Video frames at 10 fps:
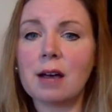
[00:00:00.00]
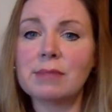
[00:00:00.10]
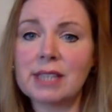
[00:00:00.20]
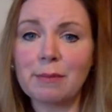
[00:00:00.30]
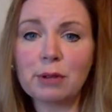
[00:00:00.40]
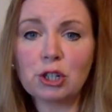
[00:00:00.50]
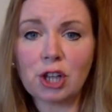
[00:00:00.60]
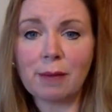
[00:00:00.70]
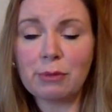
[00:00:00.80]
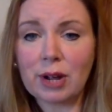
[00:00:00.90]
Sampler
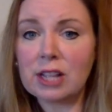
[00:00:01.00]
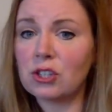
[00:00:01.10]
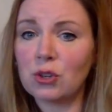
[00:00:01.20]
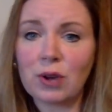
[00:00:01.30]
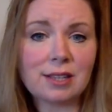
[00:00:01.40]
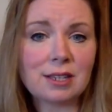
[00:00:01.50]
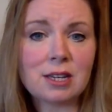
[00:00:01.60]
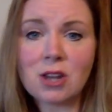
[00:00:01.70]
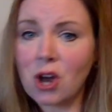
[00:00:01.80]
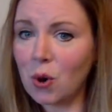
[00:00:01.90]
shop threads, you guys
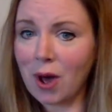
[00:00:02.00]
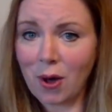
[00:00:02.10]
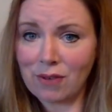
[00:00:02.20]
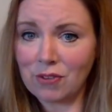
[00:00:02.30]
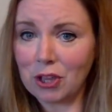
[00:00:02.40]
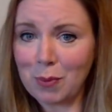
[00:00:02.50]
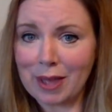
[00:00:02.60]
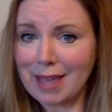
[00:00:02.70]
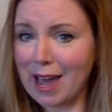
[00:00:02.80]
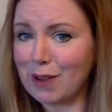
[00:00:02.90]
know how I feel
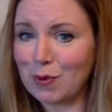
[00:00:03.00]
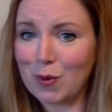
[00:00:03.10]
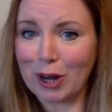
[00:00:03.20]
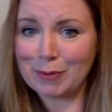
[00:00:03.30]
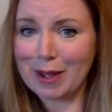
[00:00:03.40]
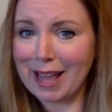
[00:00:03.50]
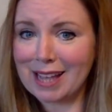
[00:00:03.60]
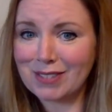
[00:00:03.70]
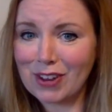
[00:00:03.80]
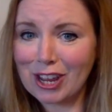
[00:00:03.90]
about that if you watched my
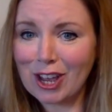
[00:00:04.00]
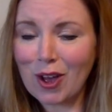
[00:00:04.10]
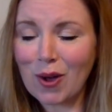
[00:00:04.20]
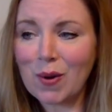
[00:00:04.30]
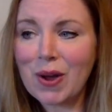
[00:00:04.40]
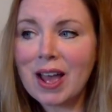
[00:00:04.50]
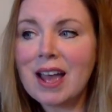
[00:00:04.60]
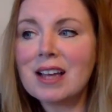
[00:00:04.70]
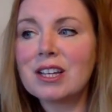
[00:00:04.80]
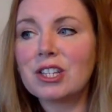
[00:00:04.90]
last video.
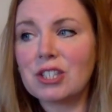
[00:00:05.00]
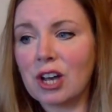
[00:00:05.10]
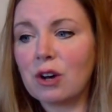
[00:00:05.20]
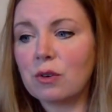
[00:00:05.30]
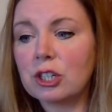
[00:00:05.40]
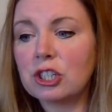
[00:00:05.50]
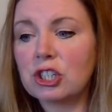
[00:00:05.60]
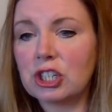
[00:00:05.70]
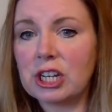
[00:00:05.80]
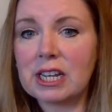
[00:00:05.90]
So
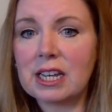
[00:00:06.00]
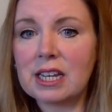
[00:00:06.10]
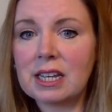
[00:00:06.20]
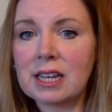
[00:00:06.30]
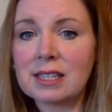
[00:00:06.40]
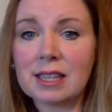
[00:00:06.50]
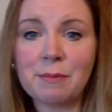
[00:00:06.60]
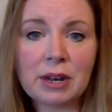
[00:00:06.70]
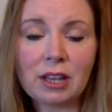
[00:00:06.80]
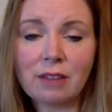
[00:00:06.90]
she is in
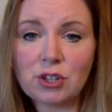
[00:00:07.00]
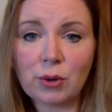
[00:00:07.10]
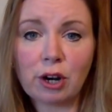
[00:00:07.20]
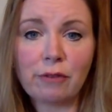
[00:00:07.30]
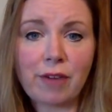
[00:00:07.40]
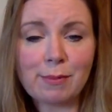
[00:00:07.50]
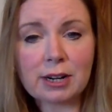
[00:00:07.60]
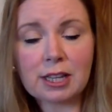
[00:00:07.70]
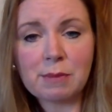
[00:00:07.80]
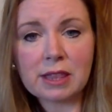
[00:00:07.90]
the middle of doing her Fabric of the